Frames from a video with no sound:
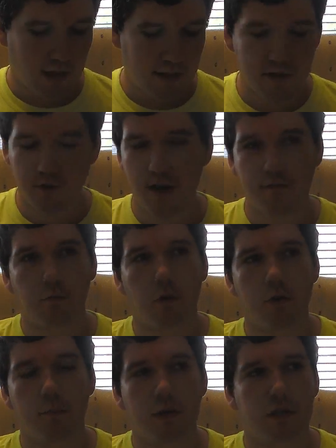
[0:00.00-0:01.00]
And then you have
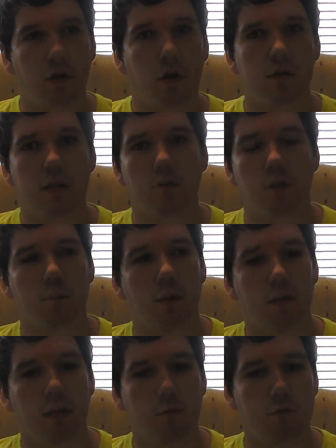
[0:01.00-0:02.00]
one of the best cards ever to come
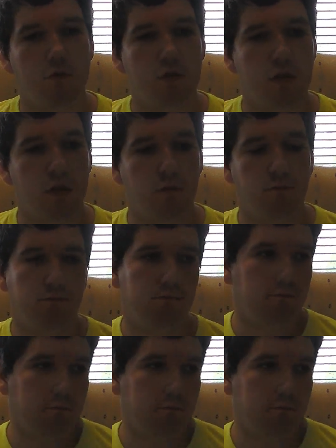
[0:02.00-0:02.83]
out in the game of Yu-Gi-Oh,